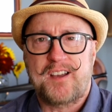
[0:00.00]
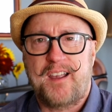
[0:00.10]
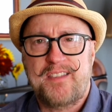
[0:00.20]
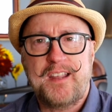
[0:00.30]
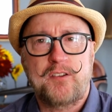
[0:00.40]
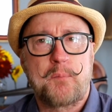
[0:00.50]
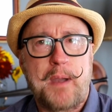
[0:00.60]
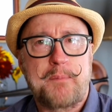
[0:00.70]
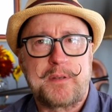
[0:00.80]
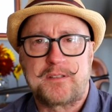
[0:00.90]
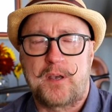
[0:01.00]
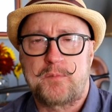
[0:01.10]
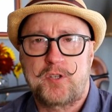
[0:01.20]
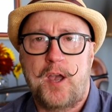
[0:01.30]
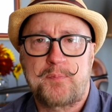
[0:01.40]
I think there might be some
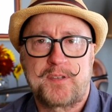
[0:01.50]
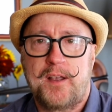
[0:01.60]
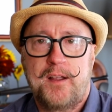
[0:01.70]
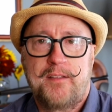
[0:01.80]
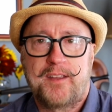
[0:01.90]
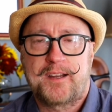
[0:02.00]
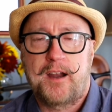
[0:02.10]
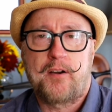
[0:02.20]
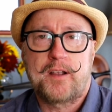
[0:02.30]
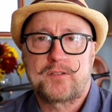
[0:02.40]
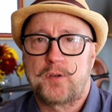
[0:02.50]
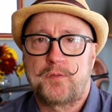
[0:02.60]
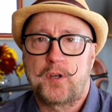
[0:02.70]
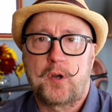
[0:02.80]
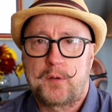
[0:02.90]
shops that carry it. So if
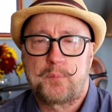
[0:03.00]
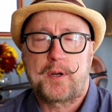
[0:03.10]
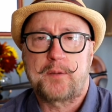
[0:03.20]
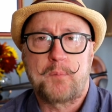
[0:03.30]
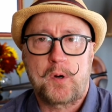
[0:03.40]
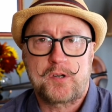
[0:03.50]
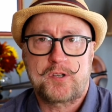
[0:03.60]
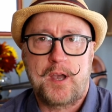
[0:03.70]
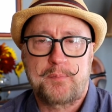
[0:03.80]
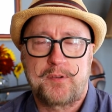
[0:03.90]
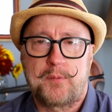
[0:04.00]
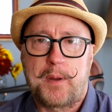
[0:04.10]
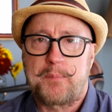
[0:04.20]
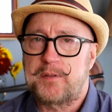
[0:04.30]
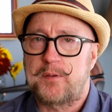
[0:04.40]
you go to brick and mortar shops, there
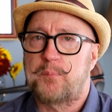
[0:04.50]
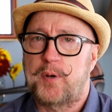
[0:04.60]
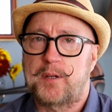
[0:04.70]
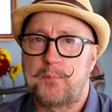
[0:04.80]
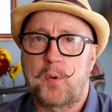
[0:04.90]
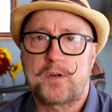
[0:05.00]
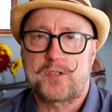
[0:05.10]
might be some brick and mortar